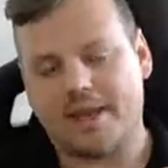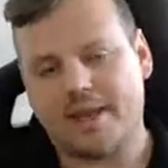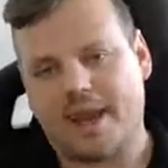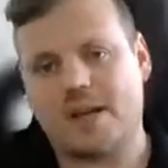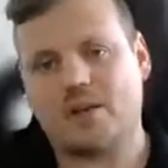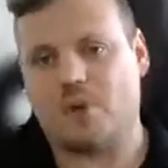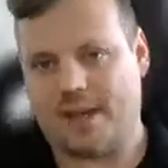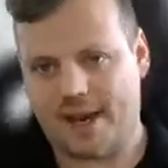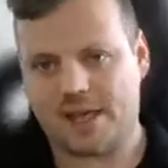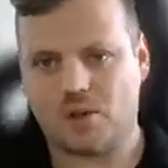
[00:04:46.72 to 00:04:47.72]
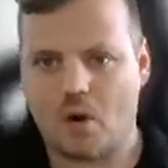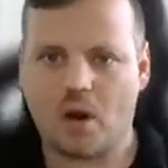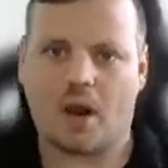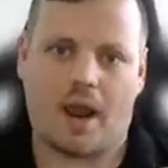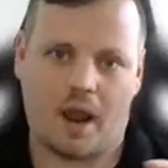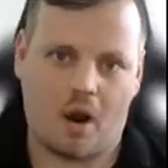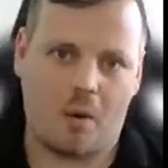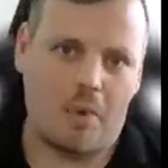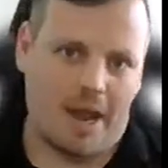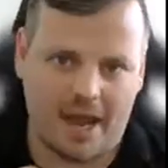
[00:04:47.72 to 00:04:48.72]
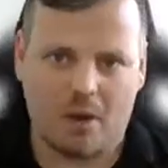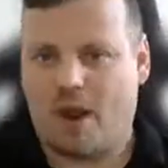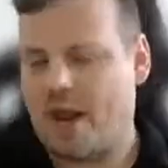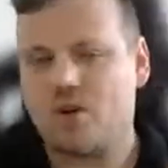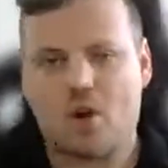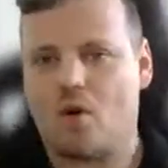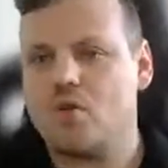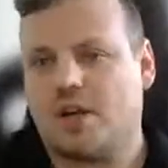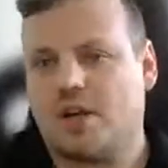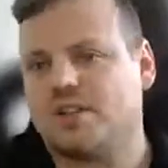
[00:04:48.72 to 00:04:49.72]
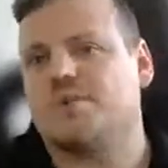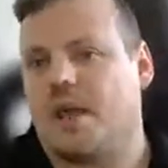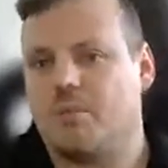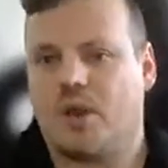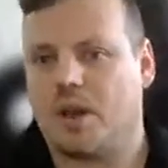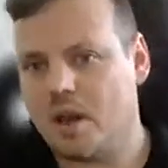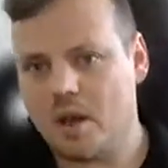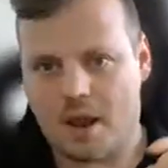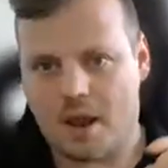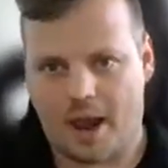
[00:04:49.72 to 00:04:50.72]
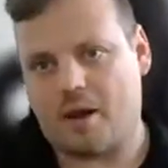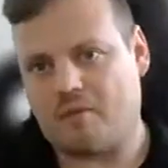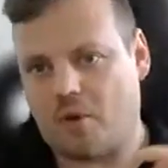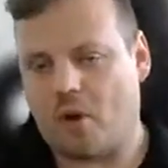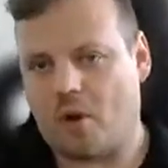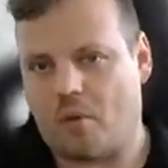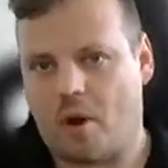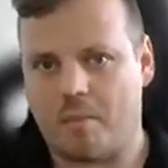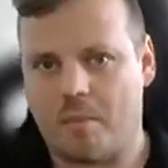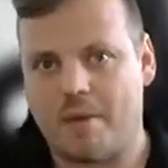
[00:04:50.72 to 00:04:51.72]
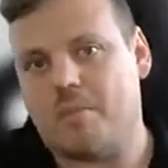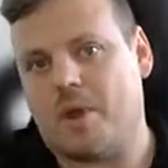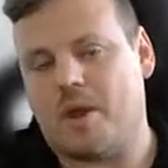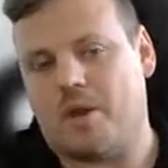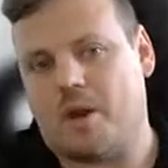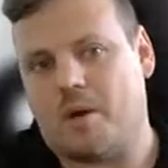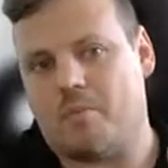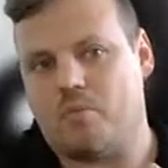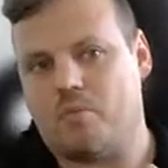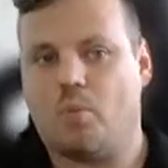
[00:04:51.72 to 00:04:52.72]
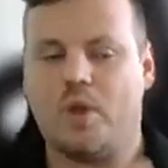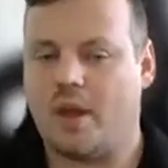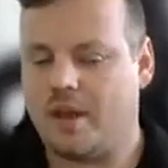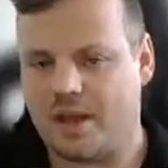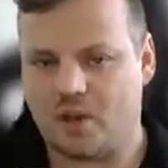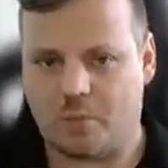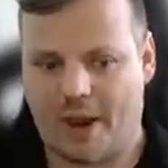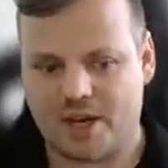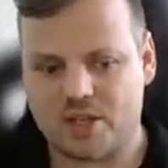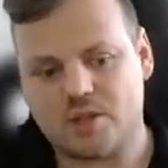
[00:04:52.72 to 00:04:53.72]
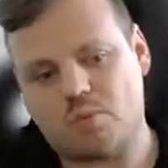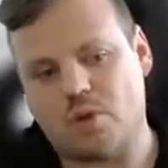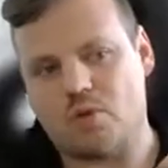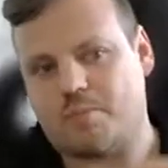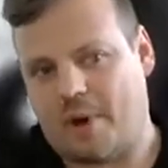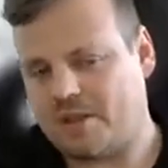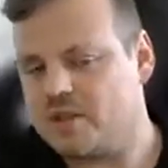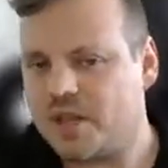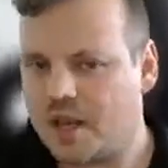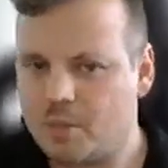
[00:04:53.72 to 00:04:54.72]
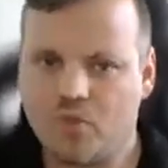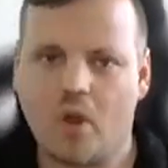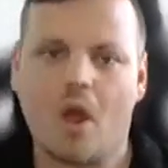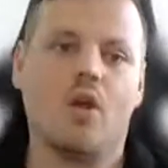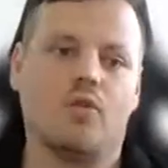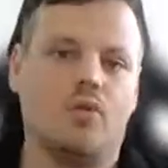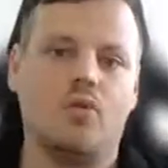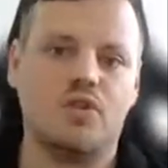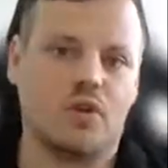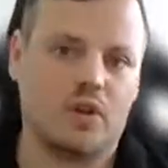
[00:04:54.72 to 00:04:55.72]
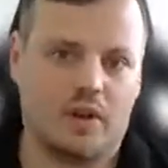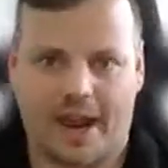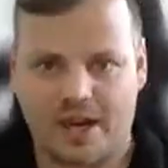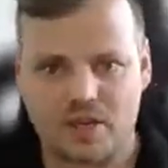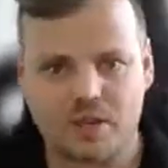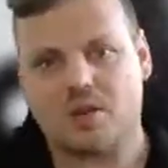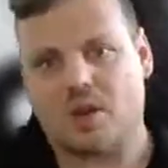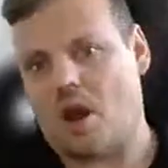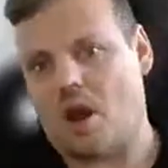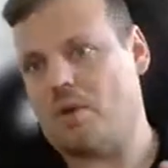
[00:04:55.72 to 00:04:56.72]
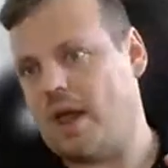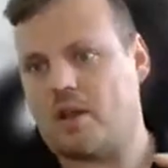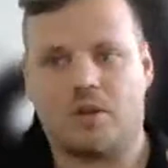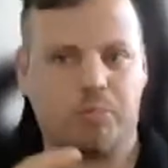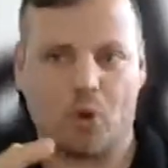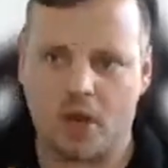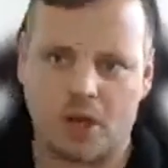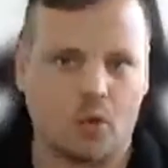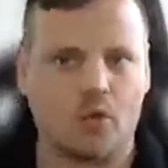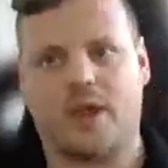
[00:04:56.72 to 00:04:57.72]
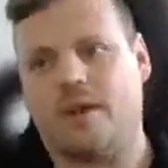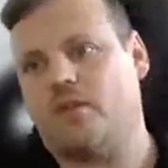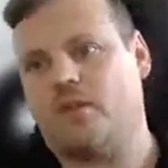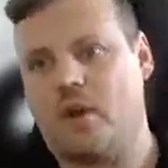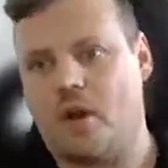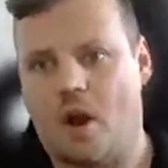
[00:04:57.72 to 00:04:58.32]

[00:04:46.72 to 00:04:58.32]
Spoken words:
interact with XSOAR in your own custom scripting. In GitHub Actions, we use Python scripts to do certain actions like deploying content,